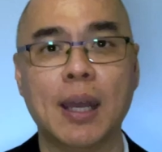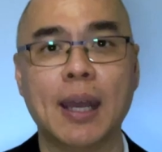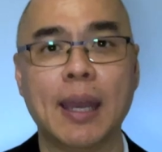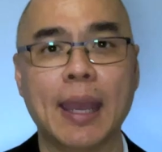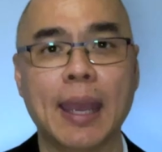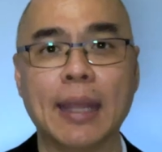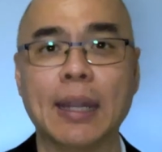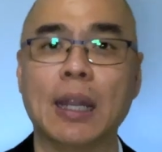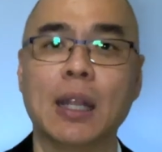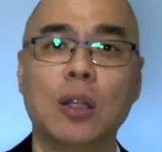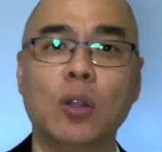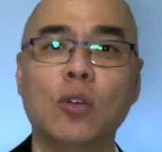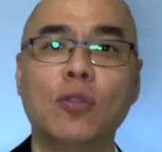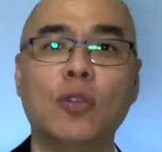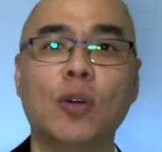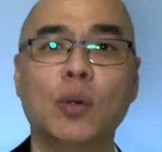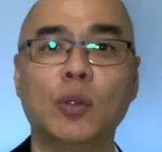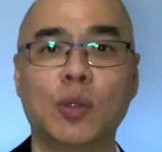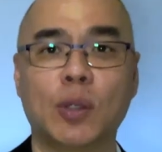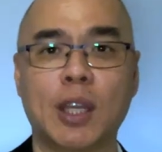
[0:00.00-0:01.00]
and I look
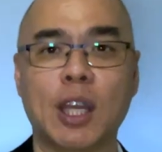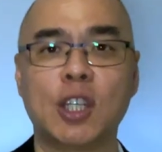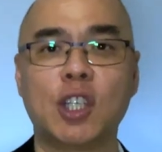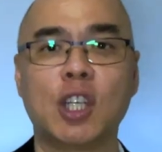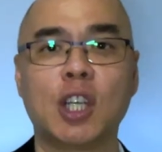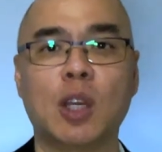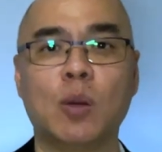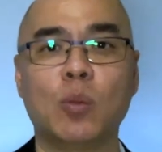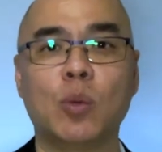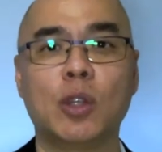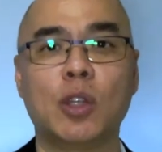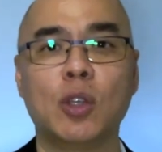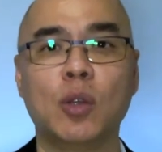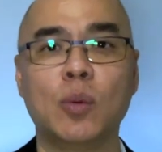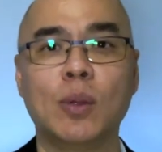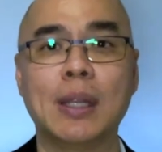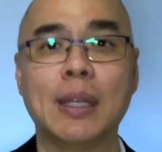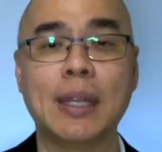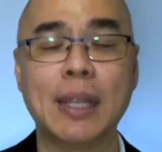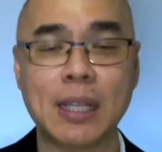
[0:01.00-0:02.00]
forward to catching up with you
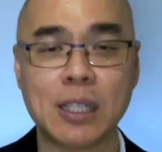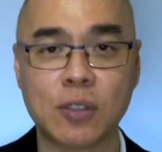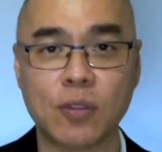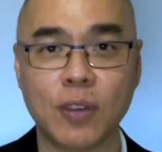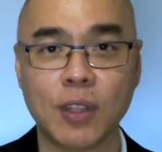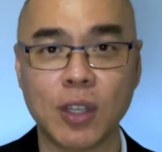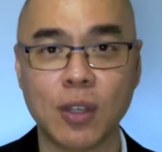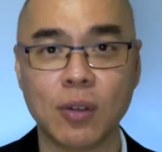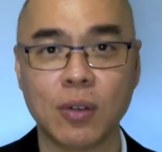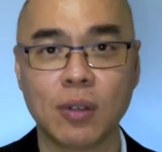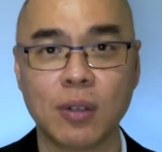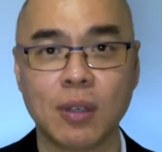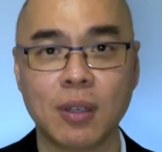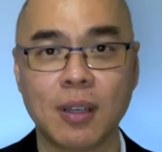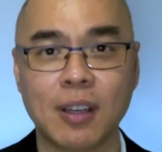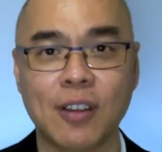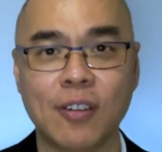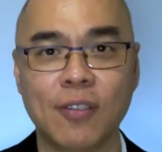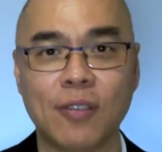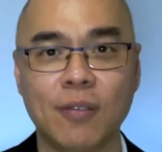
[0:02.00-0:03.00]
in the next video
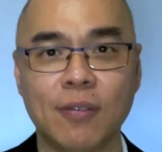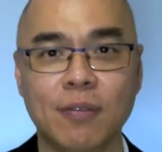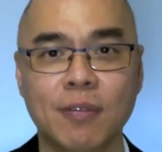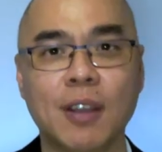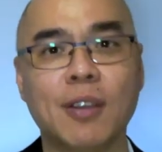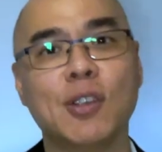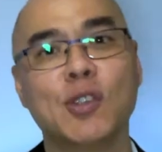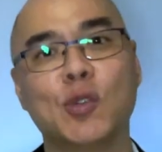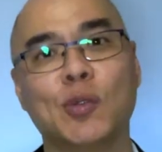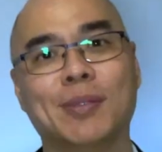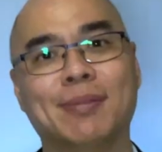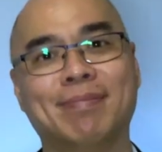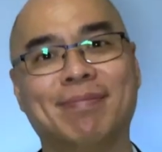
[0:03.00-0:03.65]
very soon.